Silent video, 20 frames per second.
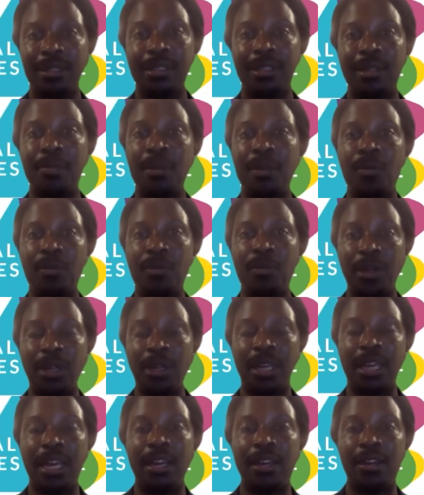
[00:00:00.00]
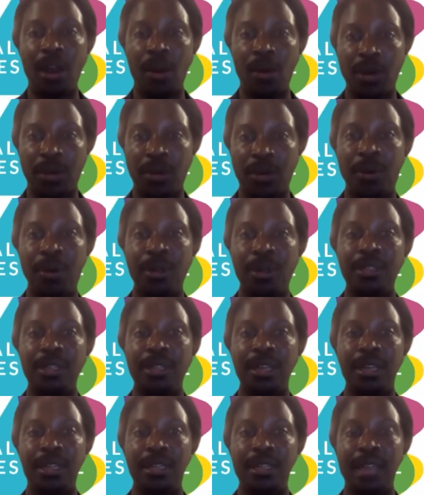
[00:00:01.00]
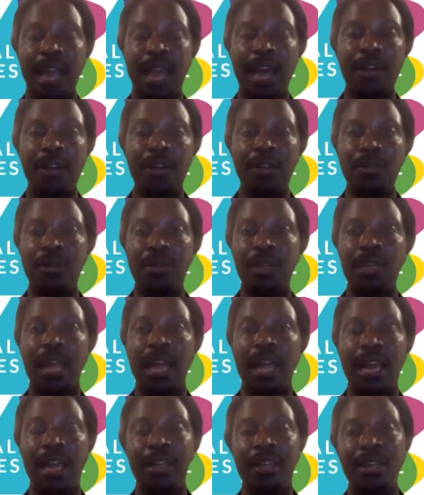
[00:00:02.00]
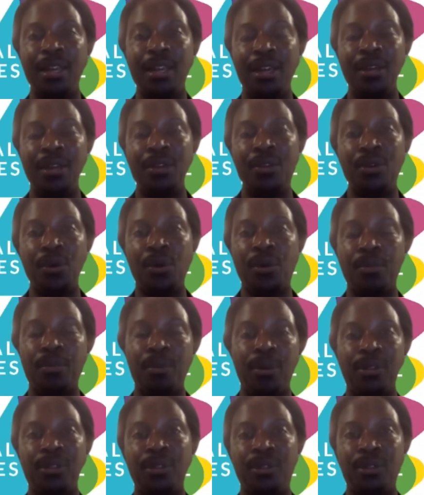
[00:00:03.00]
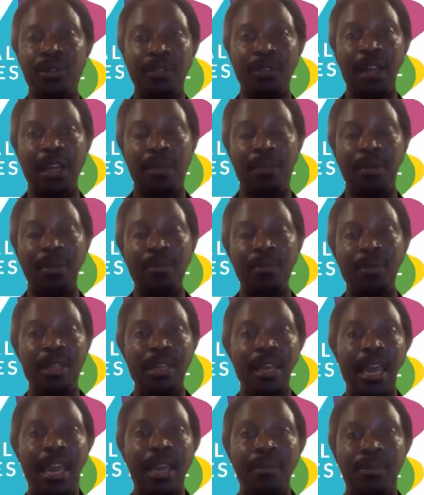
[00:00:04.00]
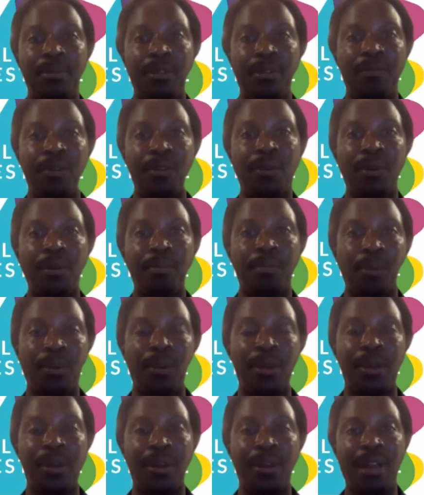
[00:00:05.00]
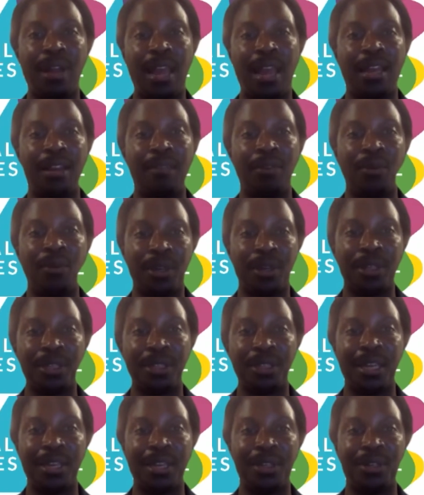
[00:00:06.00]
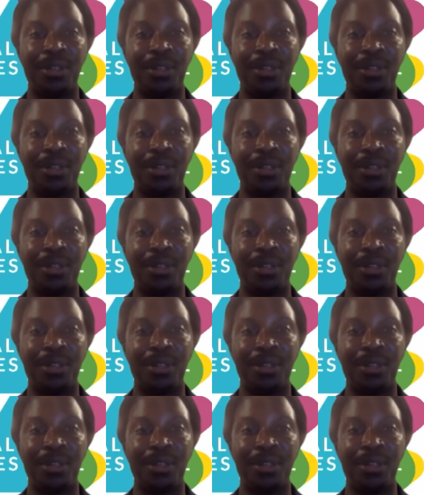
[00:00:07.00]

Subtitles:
Something we've been looking at in our course is how do you align your personal development with the aims of your employer and of your organization?